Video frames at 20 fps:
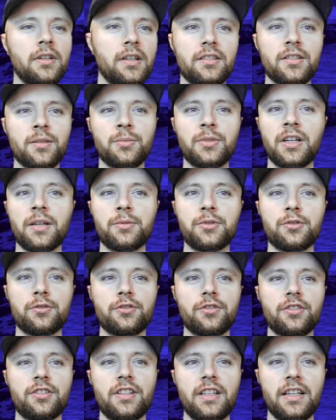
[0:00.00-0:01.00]
Sometimes
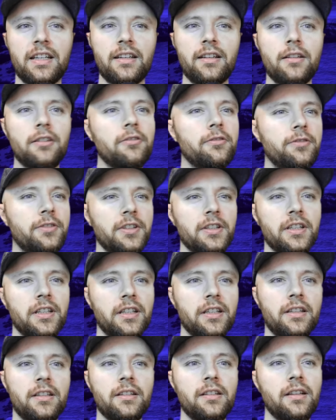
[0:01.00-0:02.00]
there's just that
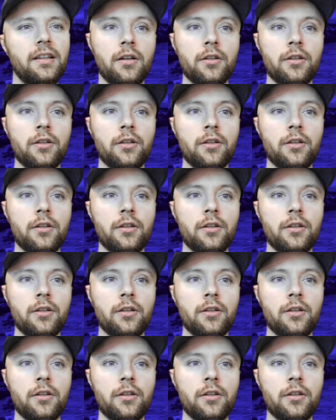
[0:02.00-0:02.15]
feeling.